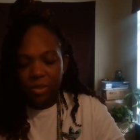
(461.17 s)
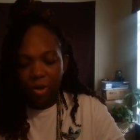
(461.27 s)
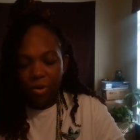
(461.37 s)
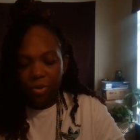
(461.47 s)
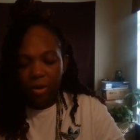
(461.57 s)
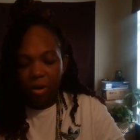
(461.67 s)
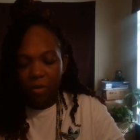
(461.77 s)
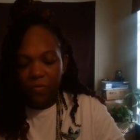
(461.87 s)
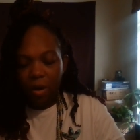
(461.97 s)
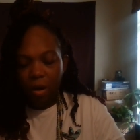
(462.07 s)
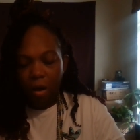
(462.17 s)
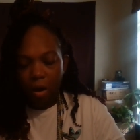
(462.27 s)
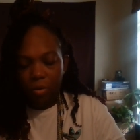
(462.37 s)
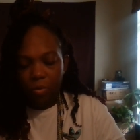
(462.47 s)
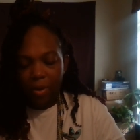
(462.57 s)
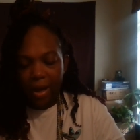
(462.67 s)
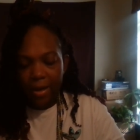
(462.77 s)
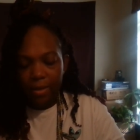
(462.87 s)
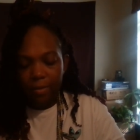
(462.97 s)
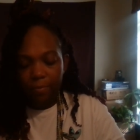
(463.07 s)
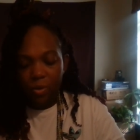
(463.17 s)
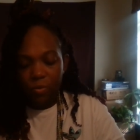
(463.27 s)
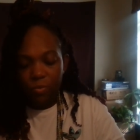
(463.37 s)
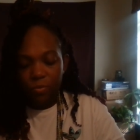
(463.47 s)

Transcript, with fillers: turning off your autopilot mode.